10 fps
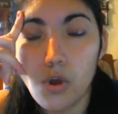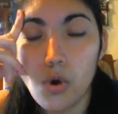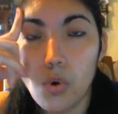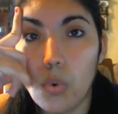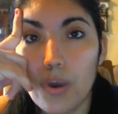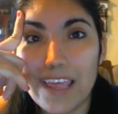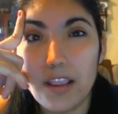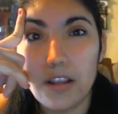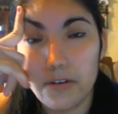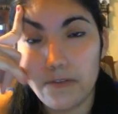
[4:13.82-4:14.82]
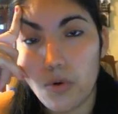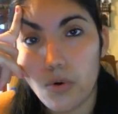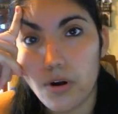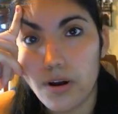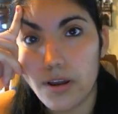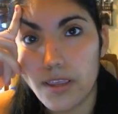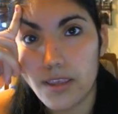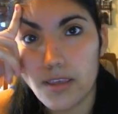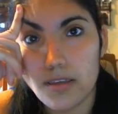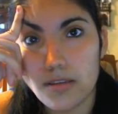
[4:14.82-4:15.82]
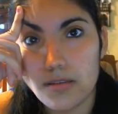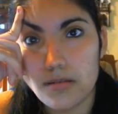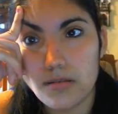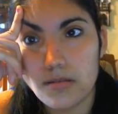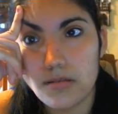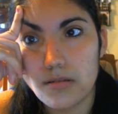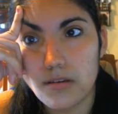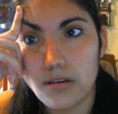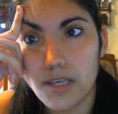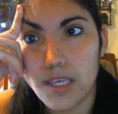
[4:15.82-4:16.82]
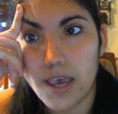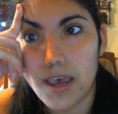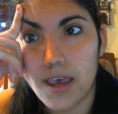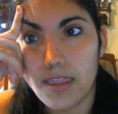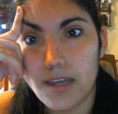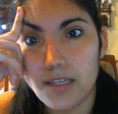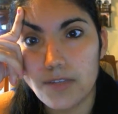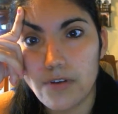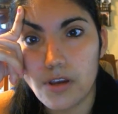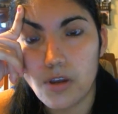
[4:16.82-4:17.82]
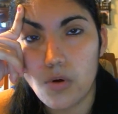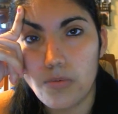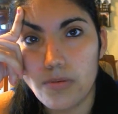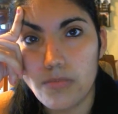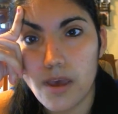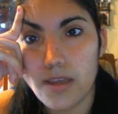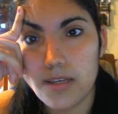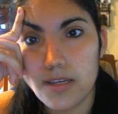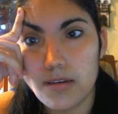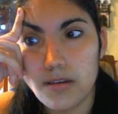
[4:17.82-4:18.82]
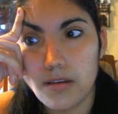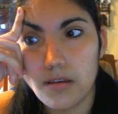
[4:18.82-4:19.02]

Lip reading: What I look for is a guy that is very open-minded.